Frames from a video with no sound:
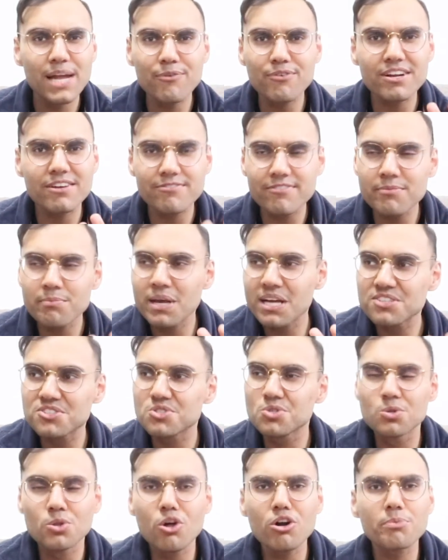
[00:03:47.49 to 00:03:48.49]
Even if it
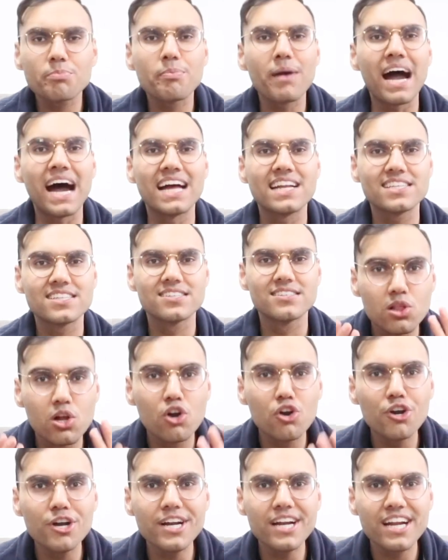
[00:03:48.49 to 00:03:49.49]
makes you look bad,
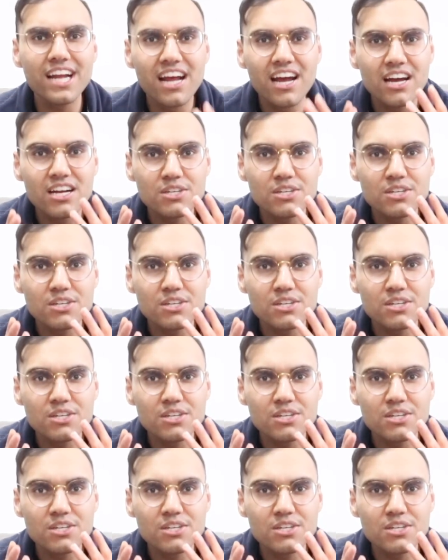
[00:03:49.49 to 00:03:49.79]
learn